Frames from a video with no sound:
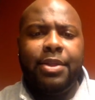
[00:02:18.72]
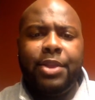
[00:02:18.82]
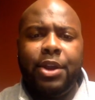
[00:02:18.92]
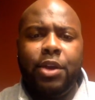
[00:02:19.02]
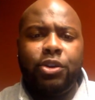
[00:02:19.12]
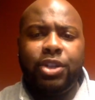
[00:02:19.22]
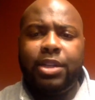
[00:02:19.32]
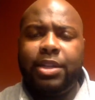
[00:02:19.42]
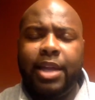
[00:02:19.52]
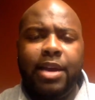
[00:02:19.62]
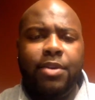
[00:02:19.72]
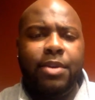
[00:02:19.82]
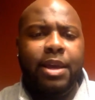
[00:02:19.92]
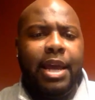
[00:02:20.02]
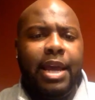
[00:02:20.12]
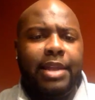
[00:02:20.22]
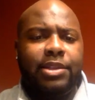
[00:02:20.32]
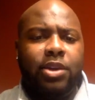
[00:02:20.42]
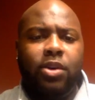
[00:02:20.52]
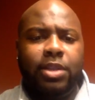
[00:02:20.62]
they are shutting down, and it's
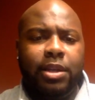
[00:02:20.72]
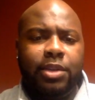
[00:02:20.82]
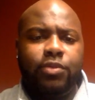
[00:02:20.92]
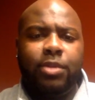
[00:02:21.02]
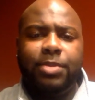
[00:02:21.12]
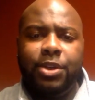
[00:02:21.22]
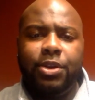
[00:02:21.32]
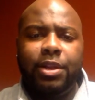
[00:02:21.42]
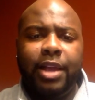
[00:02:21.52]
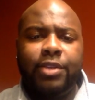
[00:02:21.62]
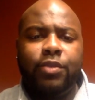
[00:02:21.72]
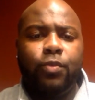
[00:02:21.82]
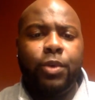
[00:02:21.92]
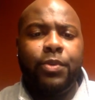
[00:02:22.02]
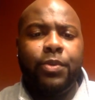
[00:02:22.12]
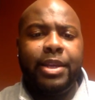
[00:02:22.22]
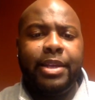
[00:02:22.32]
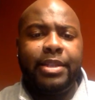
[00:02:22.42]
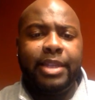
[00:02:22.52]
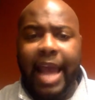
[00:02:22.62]
causing disruption in your classroom, whether it
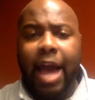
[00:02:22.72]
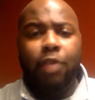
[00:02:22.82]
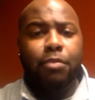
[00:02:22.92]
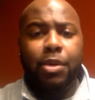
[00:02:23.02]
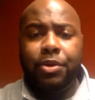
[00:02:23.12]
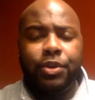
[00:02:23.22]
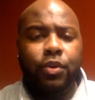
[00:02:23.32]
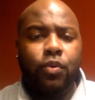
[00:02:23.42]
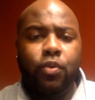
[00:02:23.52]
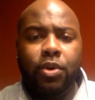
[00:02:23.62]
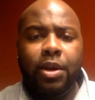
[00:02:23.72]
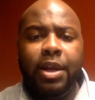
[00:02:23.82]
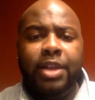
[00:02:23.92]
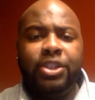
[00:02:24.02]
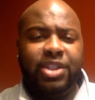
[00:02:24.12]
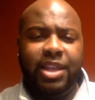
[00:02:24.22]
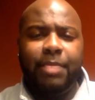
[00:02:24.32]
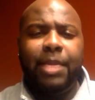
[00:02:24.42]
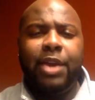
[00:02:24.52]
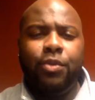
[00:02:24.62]
is an outburst or just them
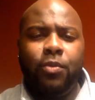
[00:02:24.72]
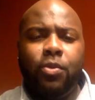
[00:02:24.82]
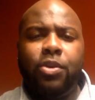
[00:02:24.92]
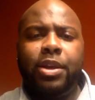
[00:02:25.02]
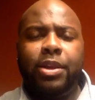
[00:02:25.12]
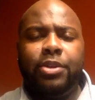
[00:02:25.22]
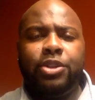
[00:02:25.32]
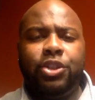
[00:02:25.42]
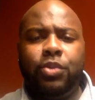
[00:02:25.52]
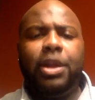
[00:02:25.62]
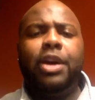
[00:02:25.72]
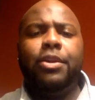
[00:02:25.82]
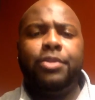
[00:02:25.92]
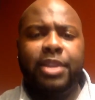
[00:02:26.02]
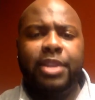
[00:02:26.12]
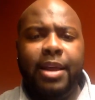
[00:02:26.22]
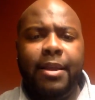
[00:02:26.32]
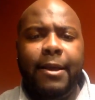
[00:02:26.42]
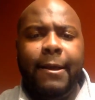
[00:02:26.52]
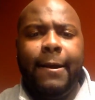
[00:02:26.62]
not doing work and they're showing others that
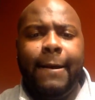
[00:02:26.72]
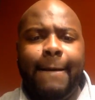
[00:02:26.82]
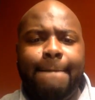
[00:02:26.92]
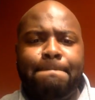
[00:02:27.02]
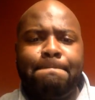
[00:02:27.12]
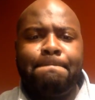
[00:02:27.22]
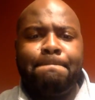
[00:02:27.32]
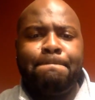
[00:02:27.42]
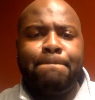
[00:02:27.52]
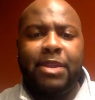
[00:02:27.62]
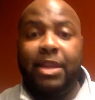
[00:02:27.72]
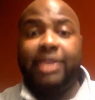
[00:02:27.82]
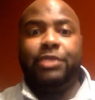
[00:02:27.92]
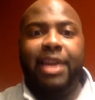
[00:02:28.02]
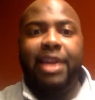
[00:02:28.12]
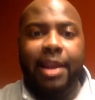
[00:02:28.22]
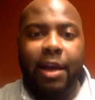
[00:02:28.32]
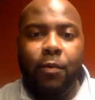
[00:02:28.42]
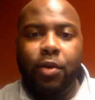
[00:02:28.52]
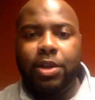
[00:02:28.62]
it's okay to
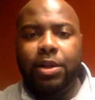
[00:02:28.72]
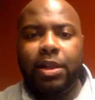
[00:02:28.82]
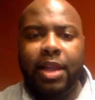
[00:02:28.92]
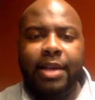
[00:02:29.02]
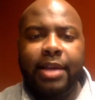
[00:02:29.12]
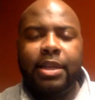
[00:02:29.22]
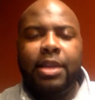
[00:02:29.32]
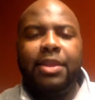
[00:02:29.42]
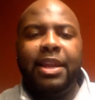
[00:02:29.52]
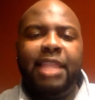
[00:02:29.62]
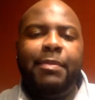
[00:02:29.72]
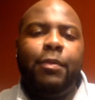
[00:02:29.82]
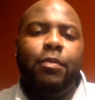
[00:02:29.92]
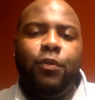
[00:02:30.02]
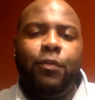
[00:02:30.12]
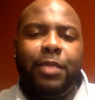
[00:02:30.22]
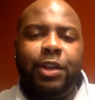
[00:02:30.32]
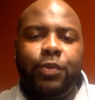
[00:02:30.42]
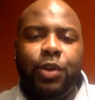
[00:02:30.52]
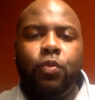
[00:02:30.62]
not work in your class. They need to be removed
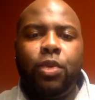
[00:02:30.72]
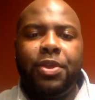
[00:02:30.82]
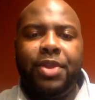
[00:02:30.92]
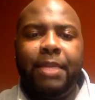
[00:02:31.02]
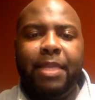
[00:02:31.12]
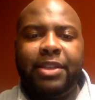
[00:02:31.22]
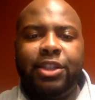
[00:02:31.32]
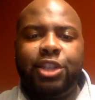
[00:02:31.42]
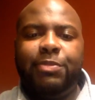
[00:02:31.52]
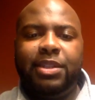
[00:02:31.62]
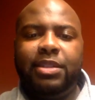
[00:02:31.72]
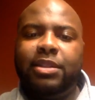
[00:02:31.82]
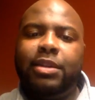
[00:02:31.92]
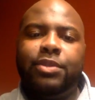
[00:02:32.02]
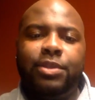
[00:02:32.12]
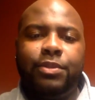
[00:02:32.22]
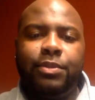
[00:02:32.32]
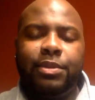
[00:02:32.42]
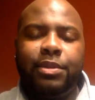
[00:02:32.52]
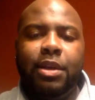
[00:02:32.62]
because we don't want that message to be sent to other
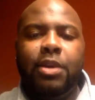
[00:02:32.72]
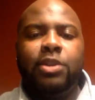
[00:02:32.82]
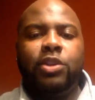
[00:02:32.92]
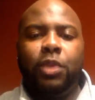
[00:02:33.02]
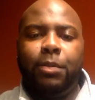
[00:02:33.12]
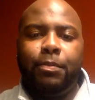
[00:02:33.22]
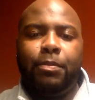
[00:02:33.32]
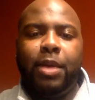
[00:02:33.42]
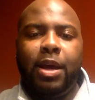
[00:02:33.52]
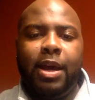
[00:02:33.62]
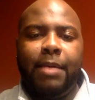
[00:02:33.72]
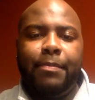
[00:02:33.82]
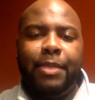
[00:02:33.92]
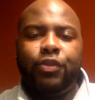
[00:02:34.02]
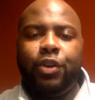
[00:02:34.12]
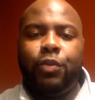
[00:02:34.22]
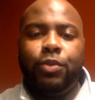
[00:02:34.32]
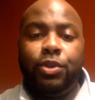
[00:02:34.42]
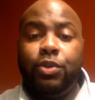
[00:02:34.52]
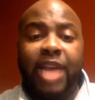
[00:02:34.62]
students. So what the administrator will
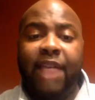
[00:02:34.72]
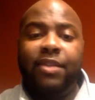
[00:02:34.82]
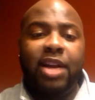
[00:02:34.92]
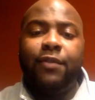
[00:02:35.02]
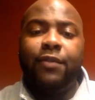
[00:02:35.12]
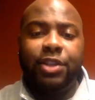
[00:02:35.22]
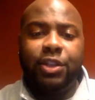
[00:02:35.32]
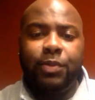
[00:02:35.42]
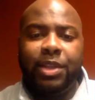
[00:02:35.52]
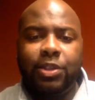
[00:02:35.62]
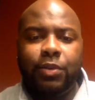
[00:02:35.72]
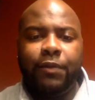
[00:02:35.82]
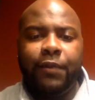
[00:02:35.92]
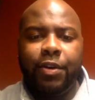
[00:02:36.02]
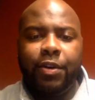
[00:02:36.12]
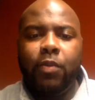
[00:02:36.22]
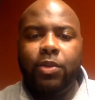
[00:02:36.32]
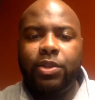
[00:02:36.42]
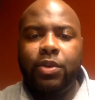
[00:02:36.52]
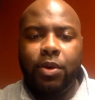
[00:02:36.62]
do is have a conversation with that student, figure out
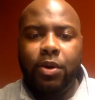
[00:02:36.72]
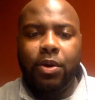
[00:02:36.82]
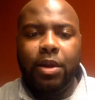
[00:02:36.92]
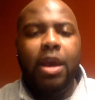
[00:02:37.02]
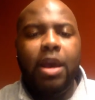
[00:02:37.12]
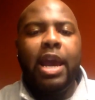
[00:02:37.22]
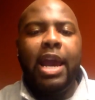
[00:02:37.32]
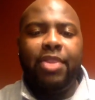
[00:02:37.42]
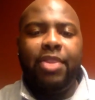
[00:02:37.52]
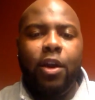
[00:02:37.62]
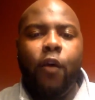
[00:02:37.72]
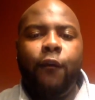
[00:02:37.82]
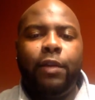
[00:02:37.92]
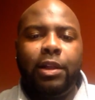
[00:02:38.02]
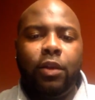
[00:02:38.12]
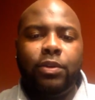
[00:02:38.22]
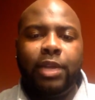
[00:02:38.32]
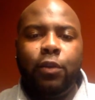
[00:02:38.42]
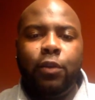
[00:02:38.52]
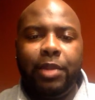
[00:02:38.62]
what's going on, and then hopefully close
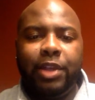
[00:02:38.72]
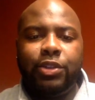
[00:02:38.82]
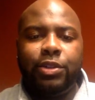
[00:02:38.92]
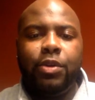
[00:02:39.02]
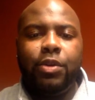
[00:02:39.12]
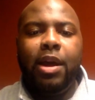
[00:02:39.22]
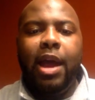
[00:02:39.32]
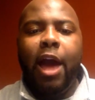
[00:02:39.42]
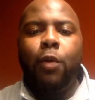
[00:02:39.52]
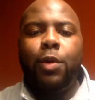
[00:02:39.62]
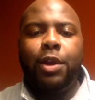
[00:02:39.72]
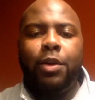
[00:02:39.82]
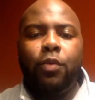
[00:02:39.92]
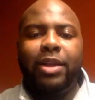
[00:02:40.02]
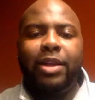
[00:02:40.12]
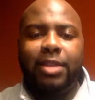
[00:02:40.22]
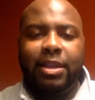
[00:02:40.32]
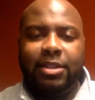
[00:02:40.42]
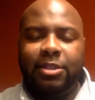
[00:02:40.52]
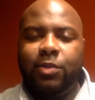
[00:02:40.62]
that loop and let you know how we corrected that
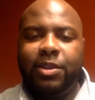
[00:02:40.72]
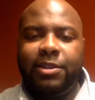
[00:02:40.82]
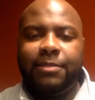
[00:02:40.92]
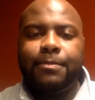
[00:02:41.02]
situation.